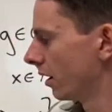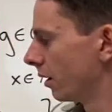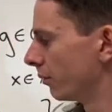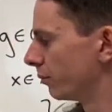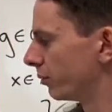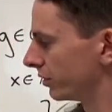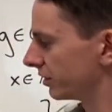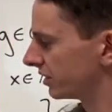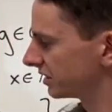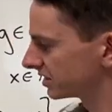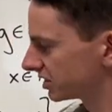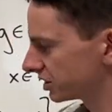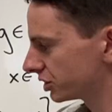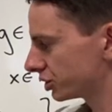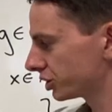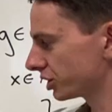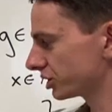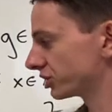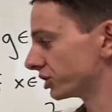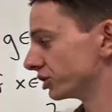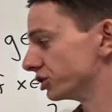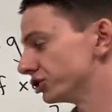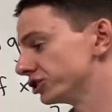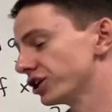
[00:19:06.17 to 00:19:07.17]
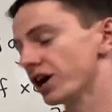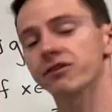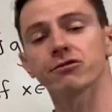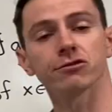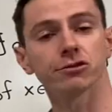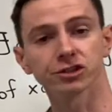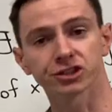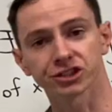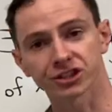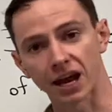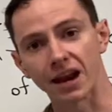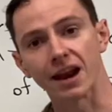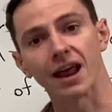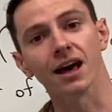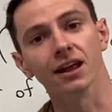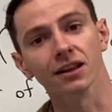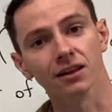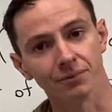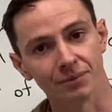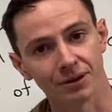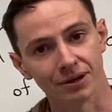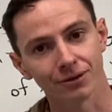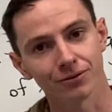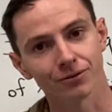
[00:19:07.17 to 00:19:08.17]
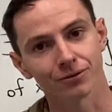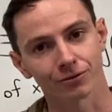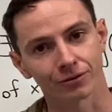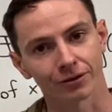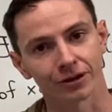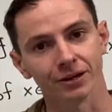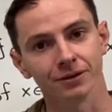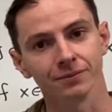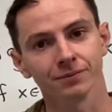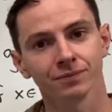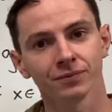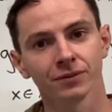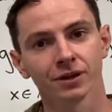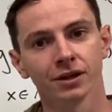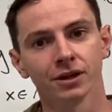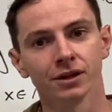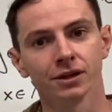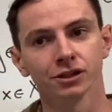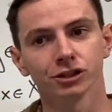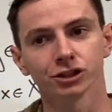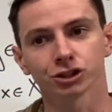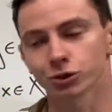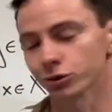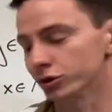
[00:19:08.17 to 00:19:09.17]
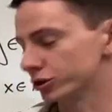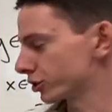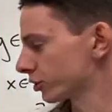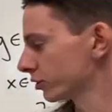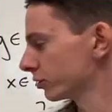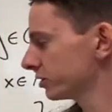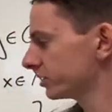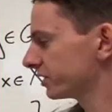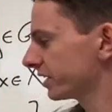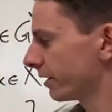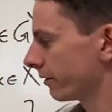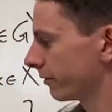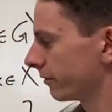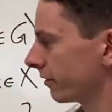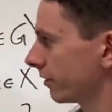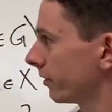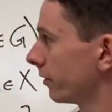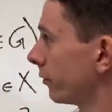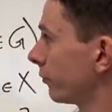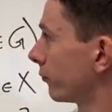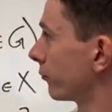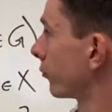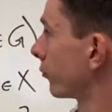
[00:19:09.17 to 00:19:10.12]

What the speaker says: but this is just a general set element, right? So it turns out